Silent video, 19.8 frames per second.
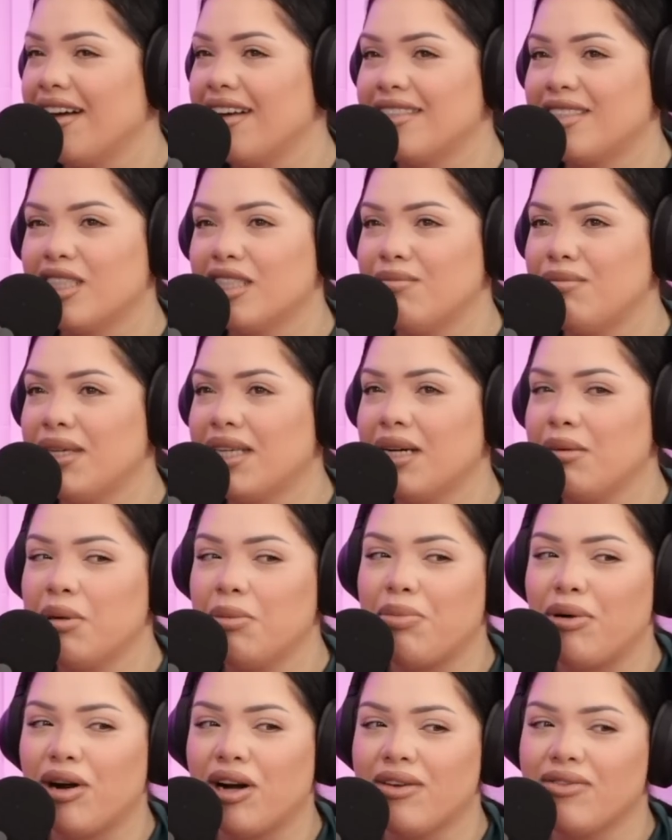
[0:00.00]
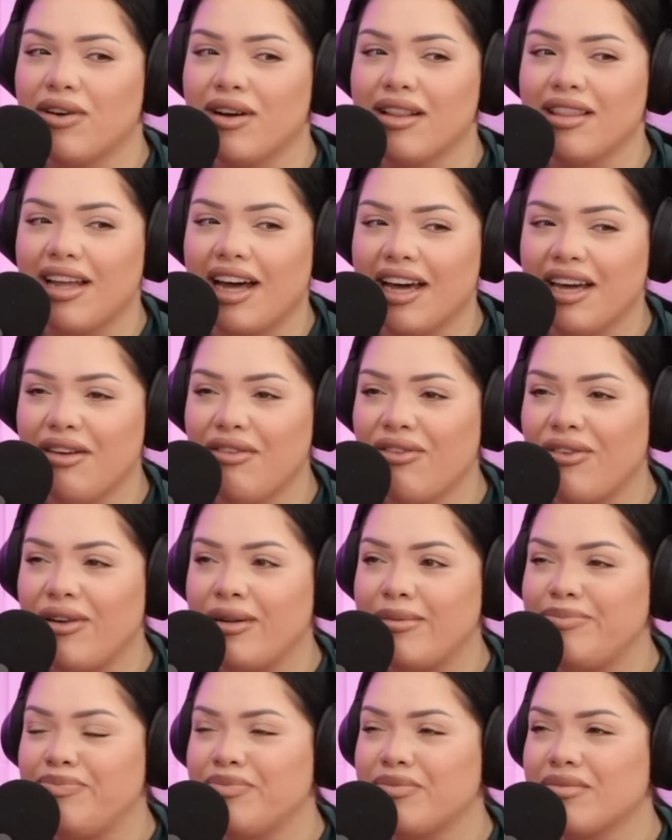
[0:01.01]
just become a part of our life.
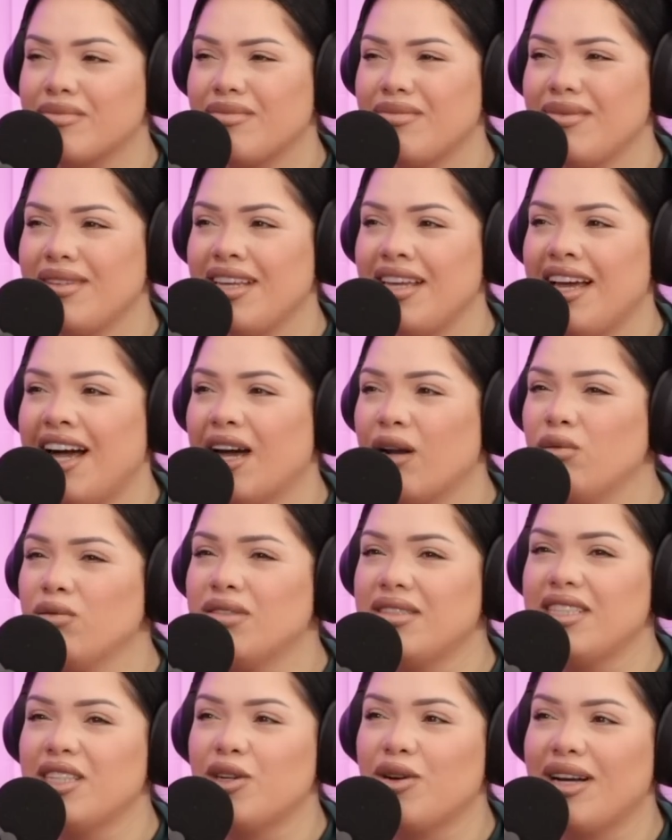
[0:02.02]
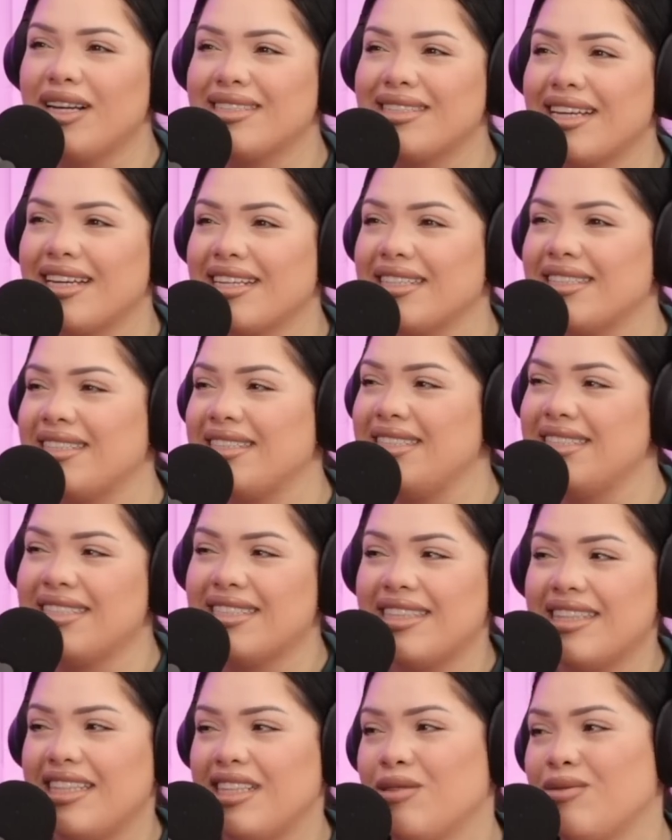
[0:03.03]
Mm-hmm. I don't see her as a
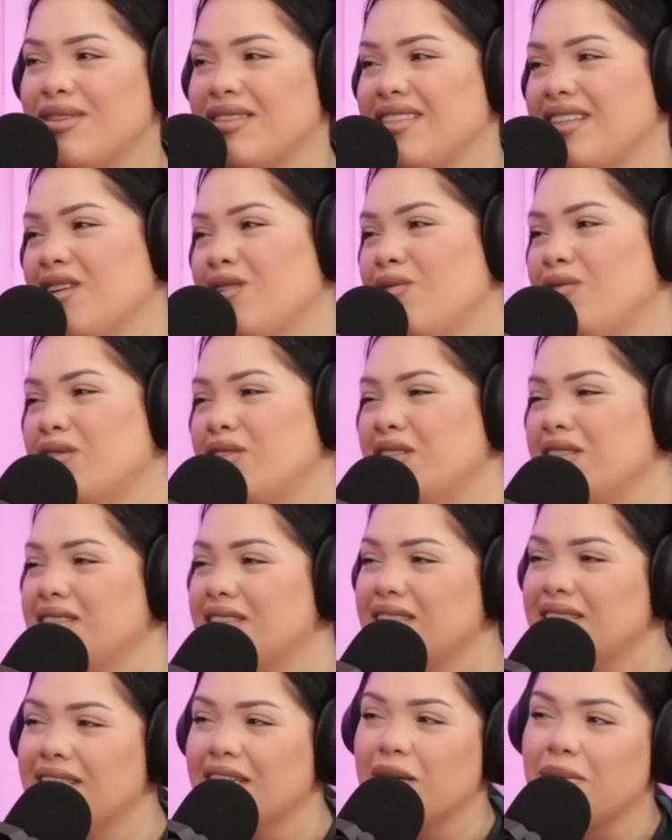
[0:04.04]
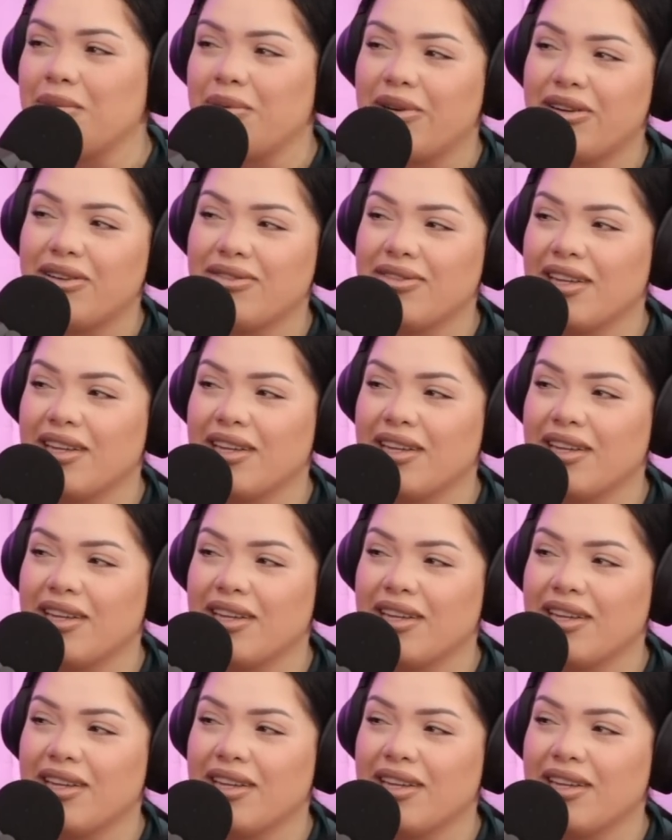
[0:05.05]
season thing where it's oh, she's just a part of